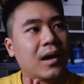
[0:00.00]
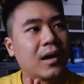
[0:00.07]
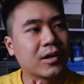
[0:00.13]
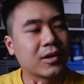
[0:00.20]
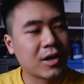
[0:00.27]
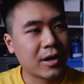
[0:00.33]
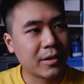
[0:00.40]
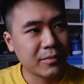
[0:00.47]
a
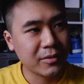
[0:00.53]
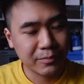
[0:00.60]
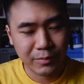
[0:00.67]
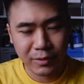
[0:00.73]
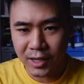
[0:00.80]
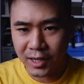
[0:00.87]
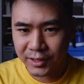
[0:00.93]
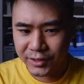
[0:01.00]
Common
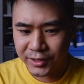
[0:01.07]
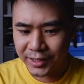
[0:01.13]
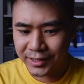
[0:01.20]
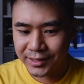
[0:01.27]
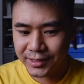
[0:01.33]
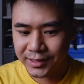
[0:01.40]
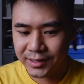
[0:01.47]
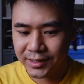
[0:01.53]

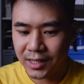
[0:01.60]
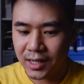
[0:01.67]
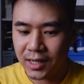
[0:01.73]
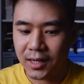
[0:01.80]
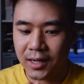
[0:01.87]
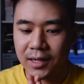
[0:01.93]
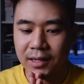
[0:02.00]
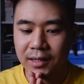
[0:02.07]
Project's
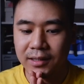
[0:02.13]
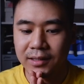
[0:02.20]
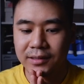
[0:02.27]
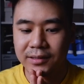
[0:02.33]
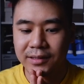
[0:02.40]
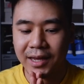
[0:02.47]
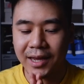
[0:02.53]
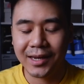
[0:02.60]

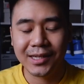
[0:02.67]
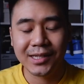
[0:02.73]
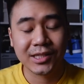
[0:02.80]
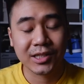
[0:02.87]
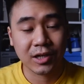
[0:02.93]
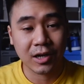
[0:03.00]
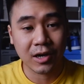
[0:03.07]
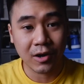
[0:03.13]

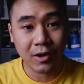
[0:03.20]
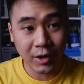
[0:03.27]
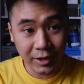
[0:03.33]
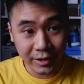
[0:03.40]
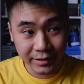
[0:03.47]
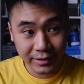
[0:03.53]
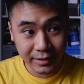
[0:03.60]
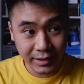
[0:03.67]
Tennis
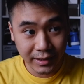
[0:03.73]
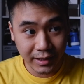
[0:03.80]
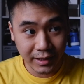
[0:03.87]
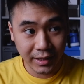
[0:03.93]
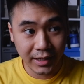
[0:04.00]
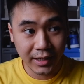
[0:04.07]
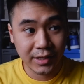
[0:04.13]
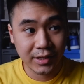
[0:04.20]
Court
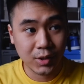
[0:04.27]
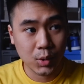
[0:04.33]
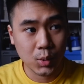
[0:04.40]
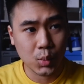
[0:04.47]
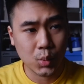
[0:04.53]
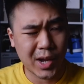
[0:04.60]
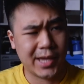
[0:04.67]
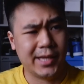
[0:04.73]

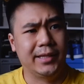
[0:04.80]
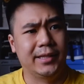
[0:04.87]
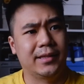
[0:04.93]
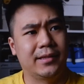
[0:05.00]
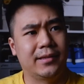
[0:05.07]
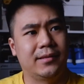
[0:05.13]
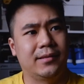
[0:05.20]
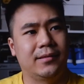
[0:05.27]
in White.
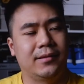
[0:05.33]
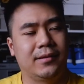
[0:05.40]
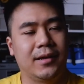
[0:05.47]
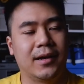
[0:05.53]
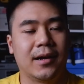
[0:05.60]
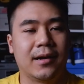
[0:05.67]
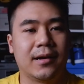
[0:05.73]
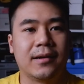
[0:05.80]

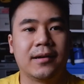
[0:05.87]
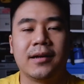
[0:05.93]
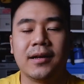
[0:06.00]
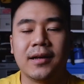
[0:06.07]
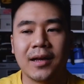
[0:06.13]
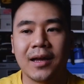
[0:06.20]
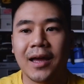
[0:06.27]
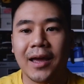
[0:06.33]
Yeah.
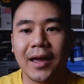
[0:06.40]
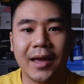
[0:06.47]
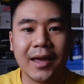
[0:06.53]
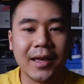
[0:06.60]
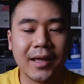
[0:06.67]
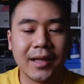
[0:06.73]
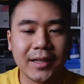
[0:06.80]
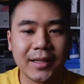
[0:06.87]

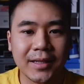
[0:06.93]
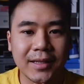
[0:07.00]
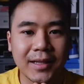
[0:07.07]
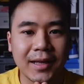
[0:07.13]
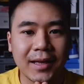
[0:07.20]
And